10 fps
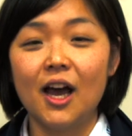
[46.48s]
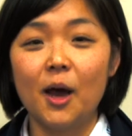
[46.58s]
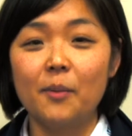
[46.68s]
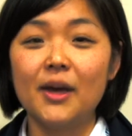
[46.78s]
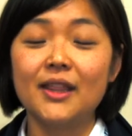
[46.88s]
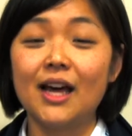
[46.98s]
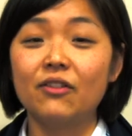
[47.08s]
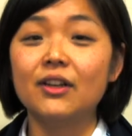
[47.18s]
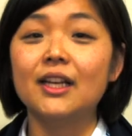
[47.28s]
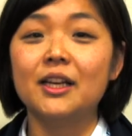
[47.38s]
And that
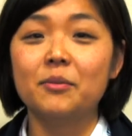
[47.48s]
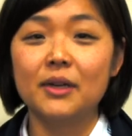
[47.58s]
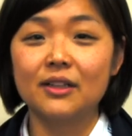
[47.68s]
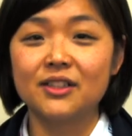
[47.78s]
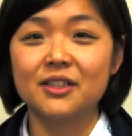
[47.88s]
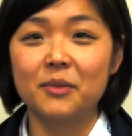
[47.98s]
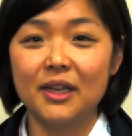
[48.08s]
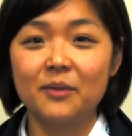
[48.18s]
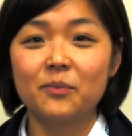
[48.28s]
really appealed to me.